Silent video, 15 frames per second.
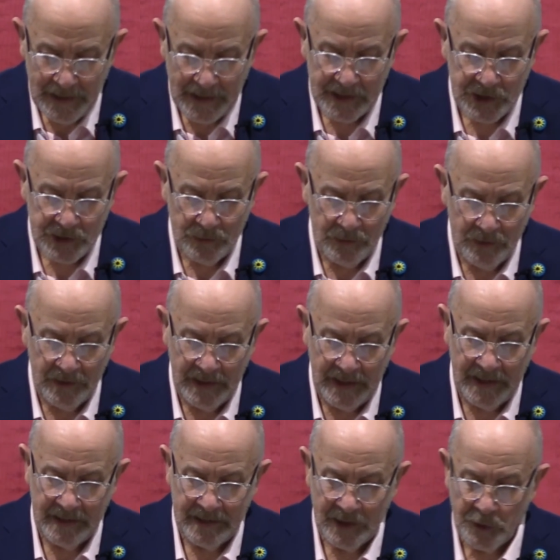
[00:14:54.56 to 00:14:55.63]
next
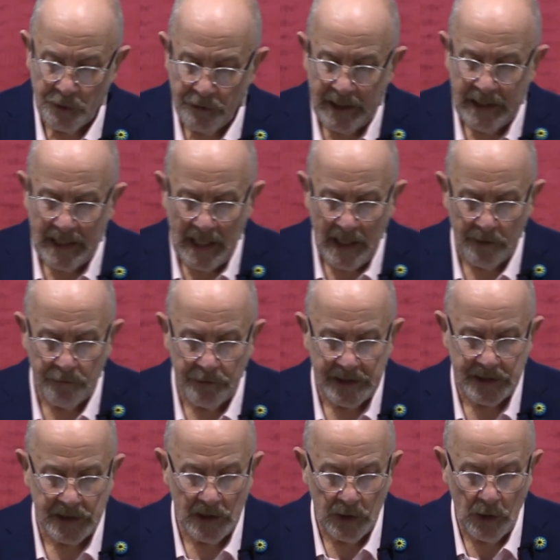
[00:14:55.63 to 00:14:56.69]
Sunday and greet our
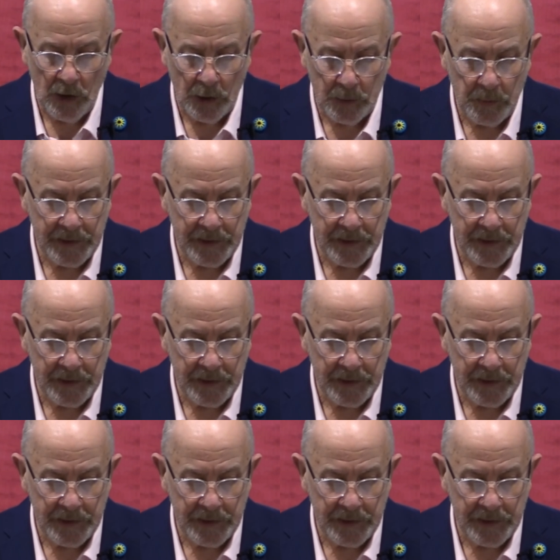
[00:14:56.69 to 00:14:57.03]
risen Lord